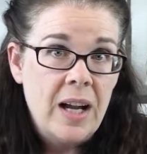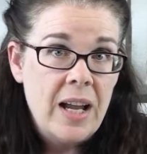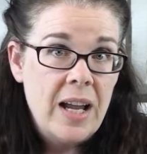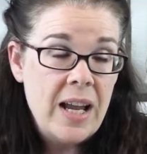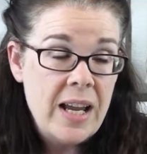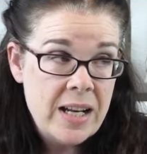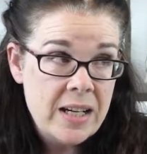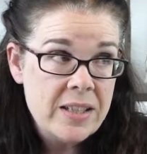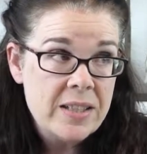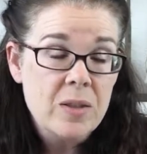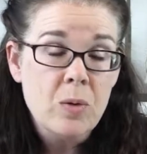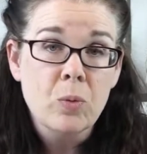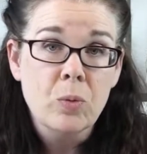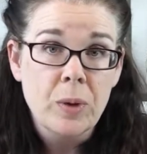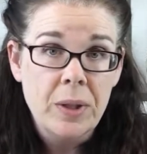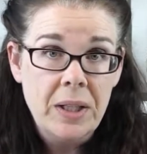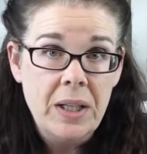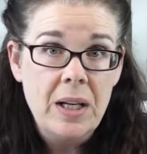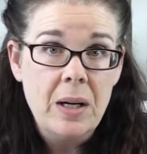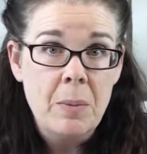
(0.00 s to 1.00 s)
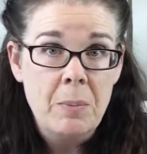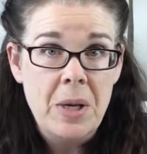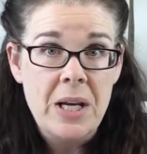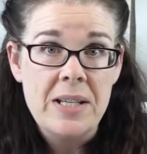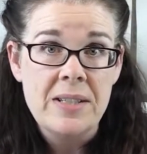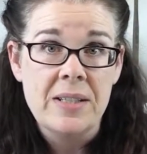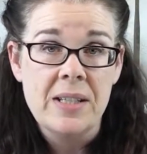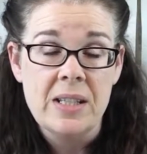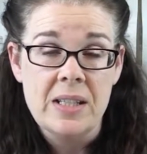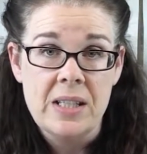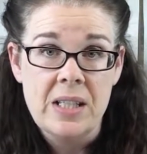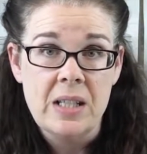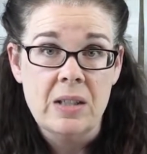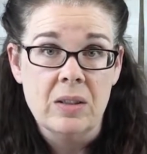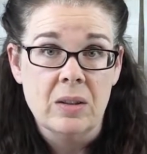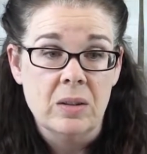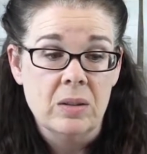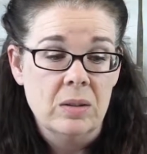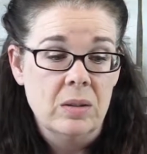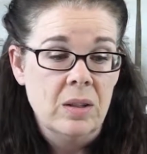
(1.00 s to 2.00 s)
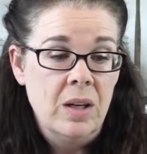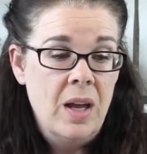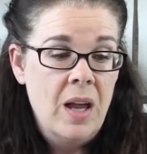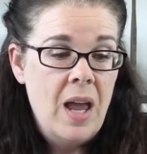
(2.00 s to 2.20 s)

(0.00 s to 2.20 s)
It is a really amazing deal.